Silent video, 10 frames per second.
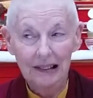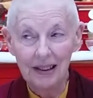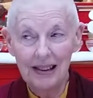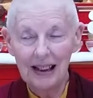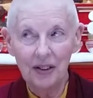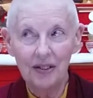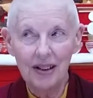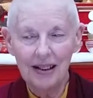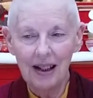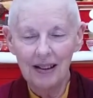until I
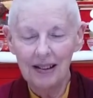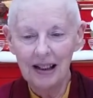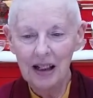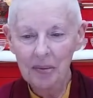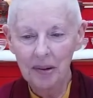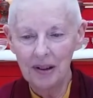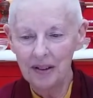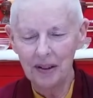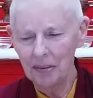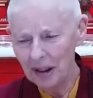couldn't stand it anymore, and I
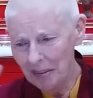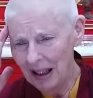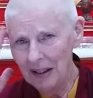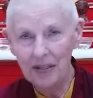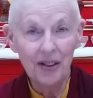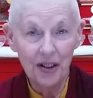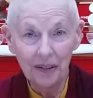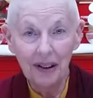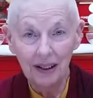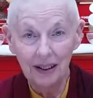thought, what am I even
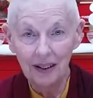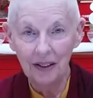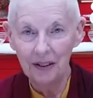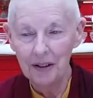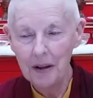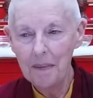doing,